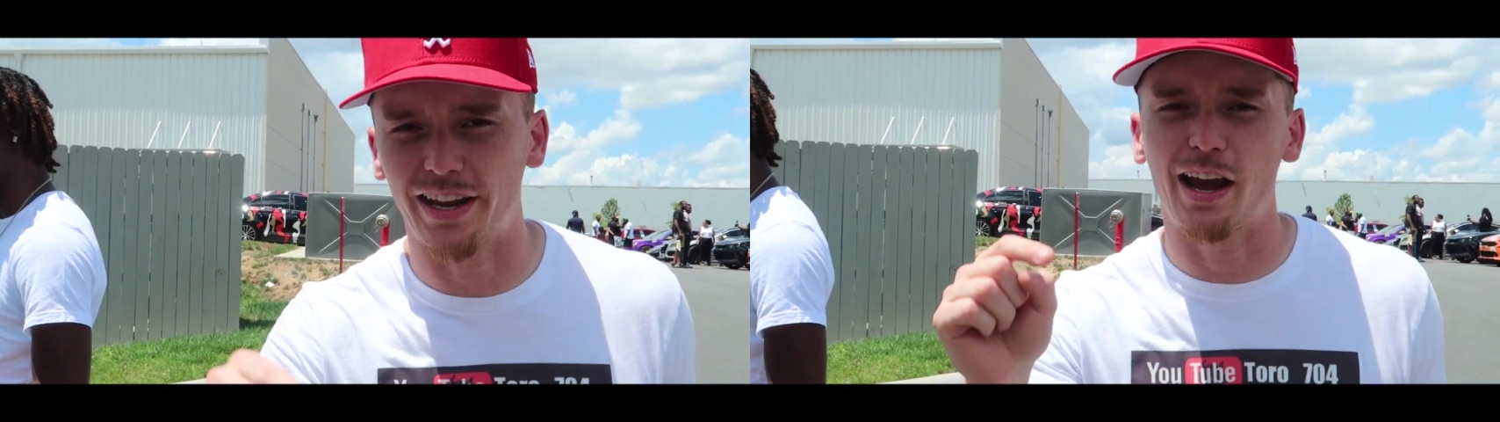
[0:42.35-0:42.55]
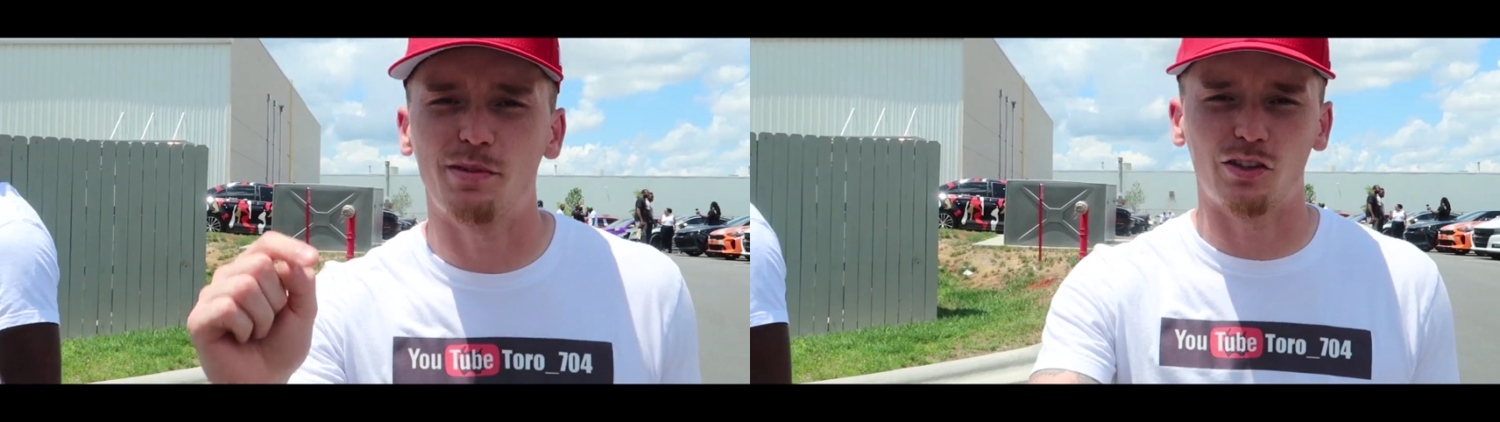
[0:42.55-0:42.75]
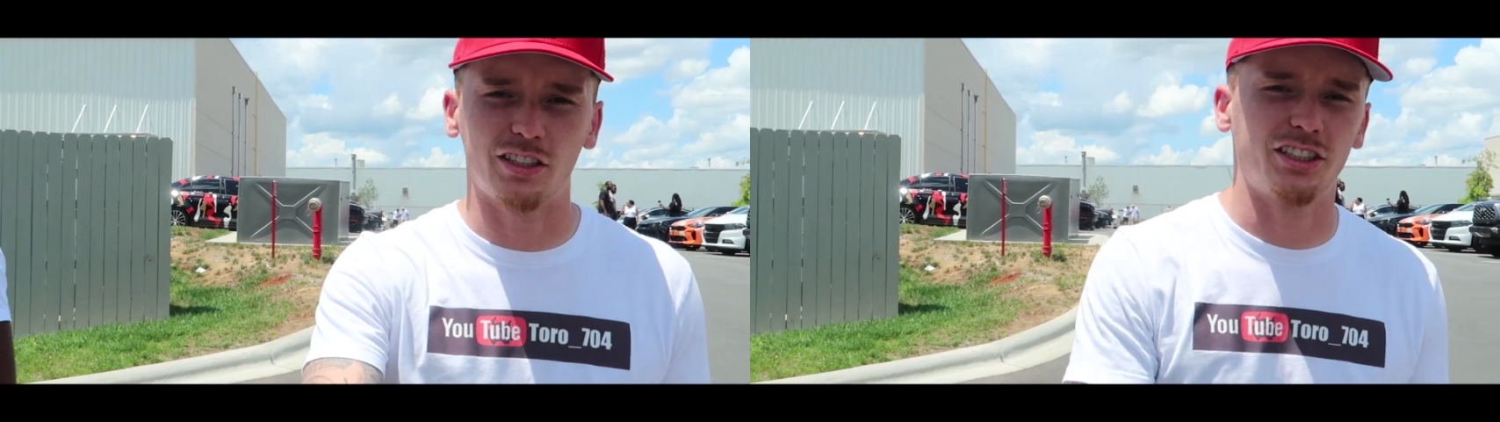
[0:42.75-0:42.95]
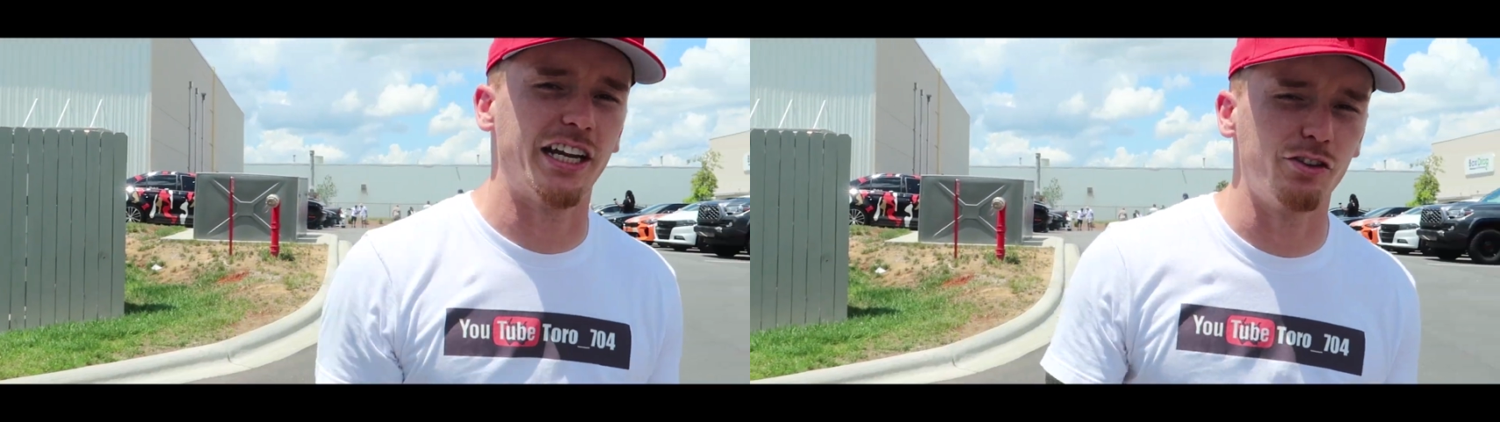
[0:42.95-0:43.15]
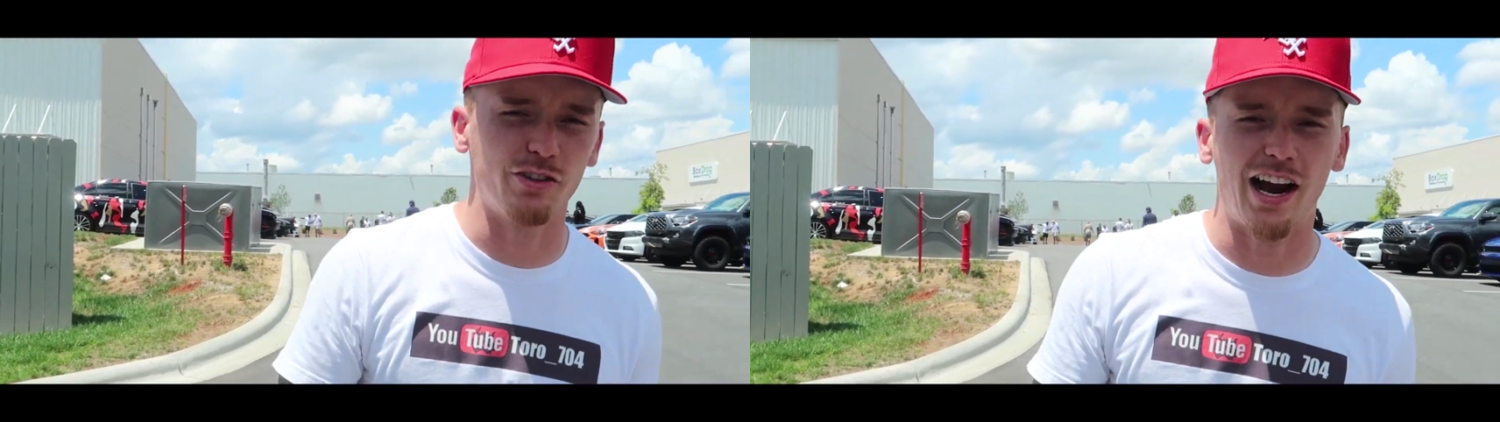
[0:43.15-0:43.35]
happens on this
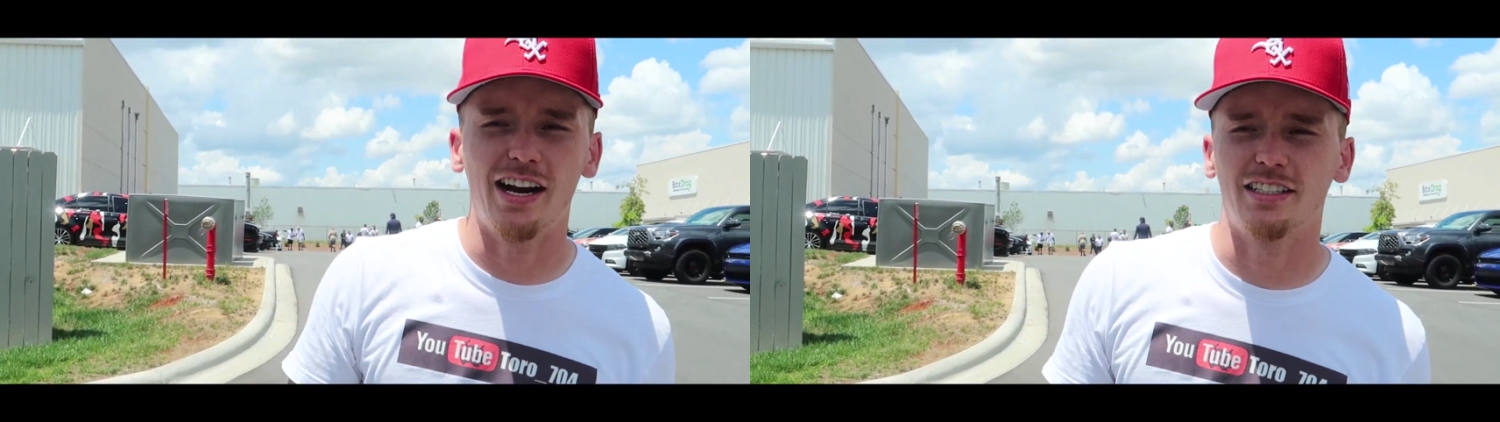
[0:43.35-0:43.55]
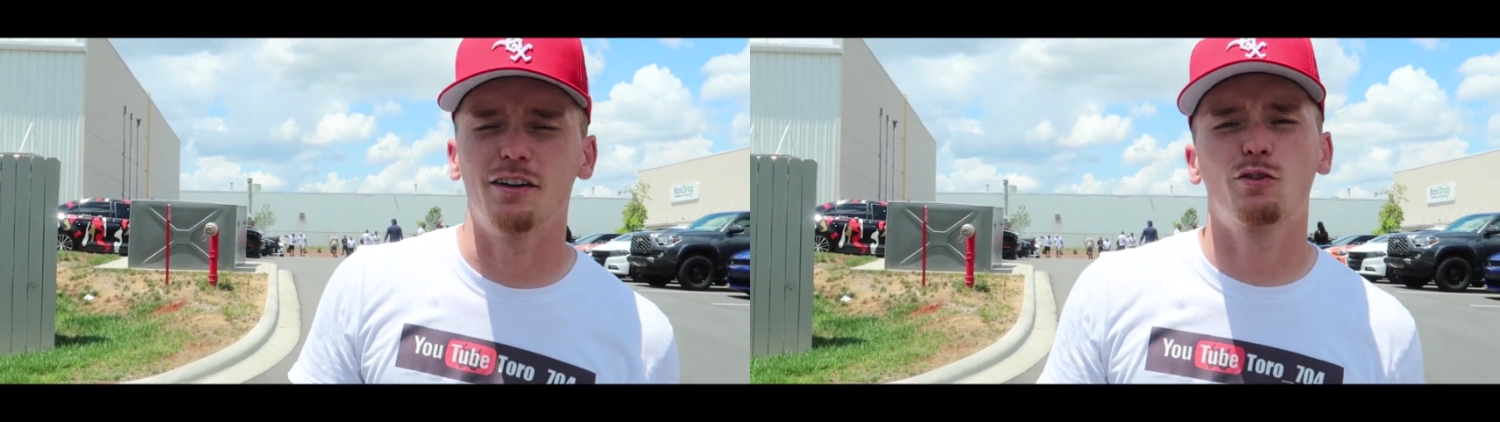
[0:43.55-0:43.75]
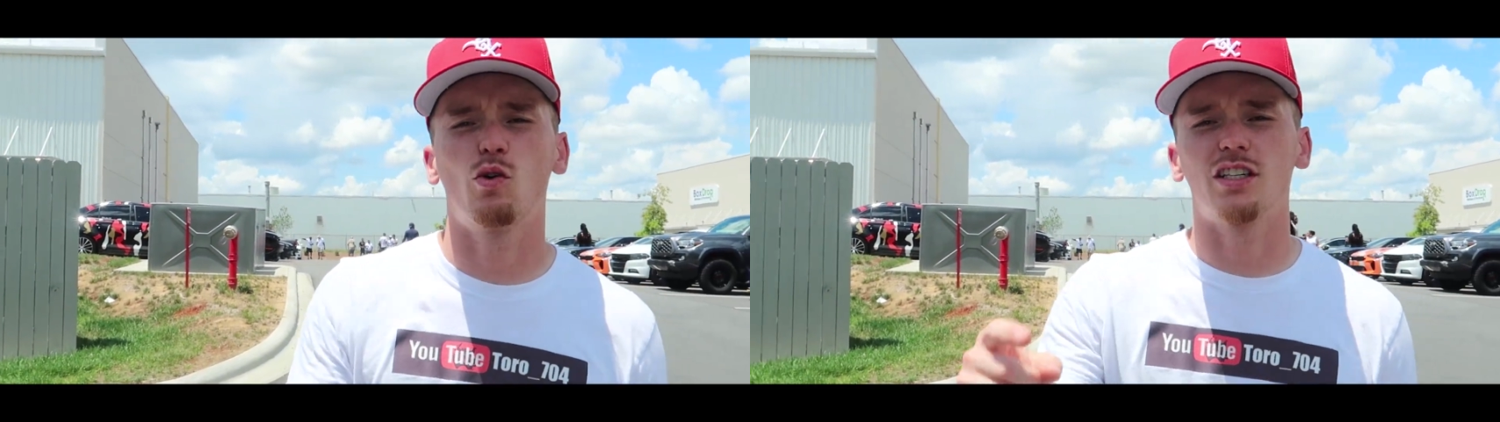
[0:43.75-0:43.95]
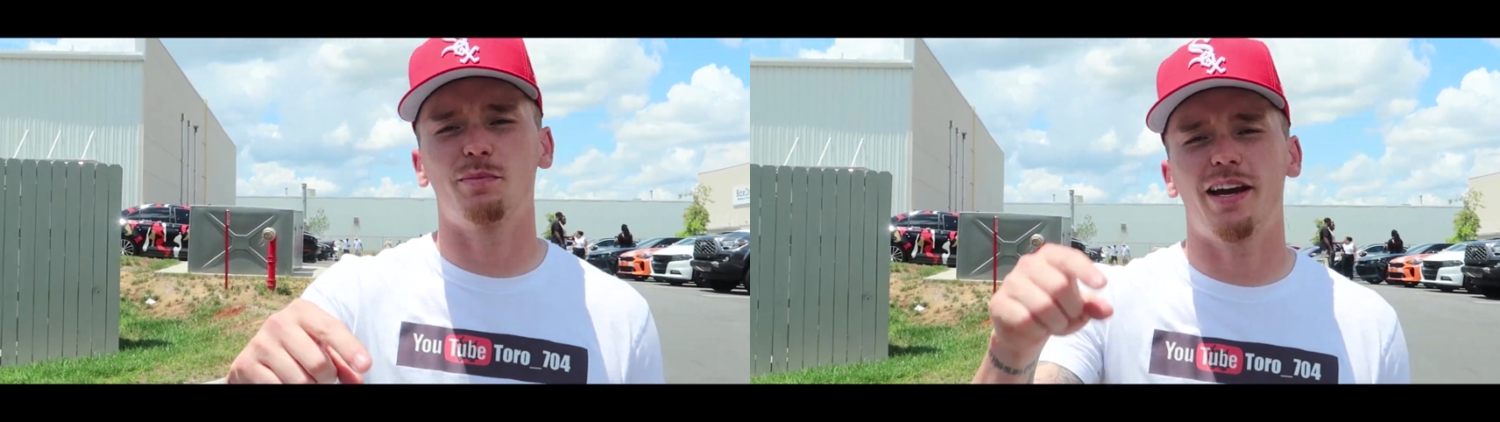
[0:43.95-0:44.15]
channel, you guys. And of course,